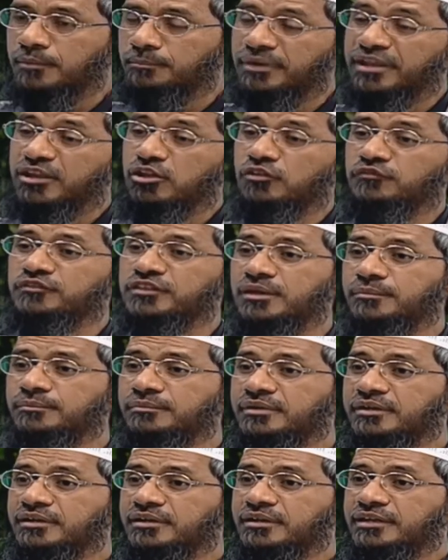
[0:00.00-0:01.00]
many of
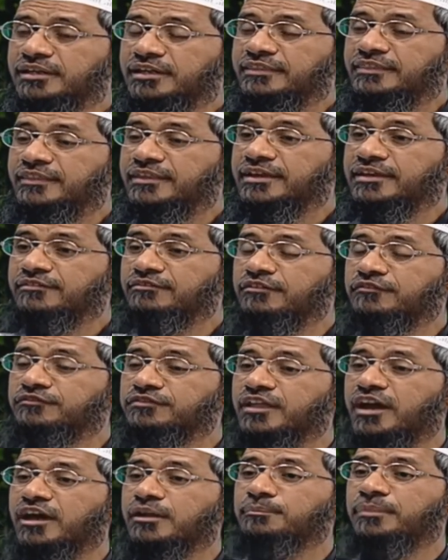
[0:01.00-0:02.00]
them, they give
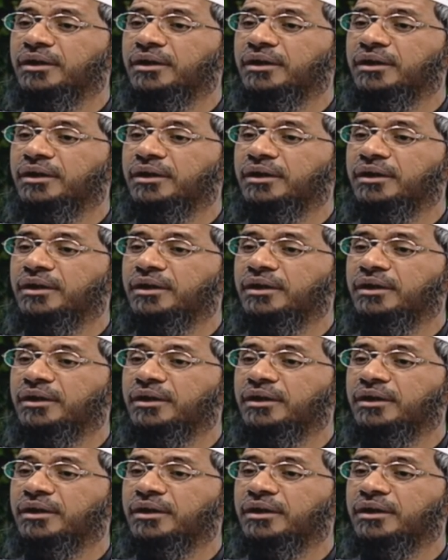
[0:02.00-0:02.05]
iftar